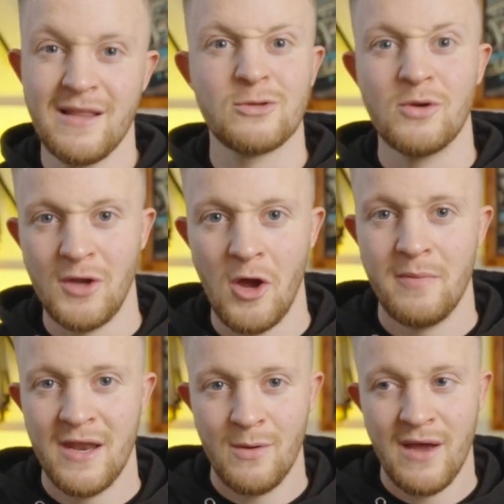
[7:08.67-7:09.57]
That's what you'd
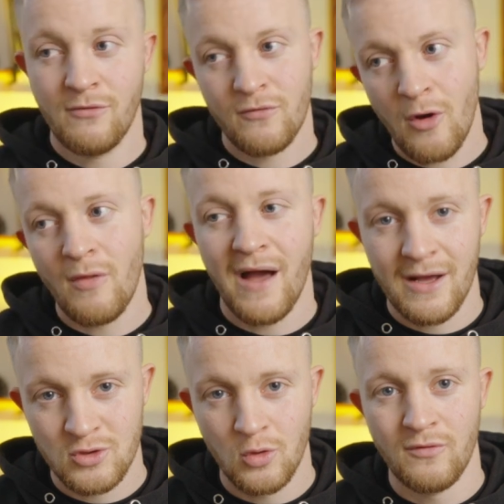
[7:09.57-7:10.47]
hope anyway, if you've got
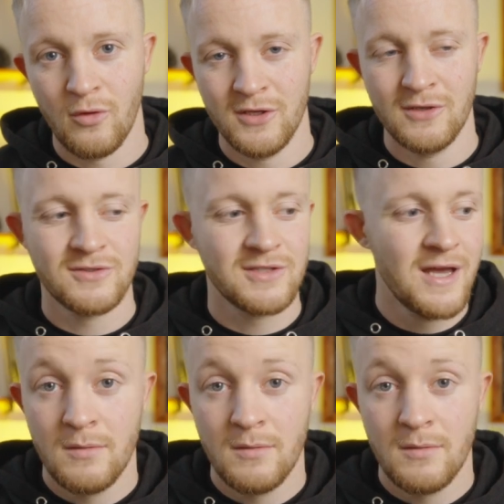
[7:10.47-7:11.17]
that sort of audience.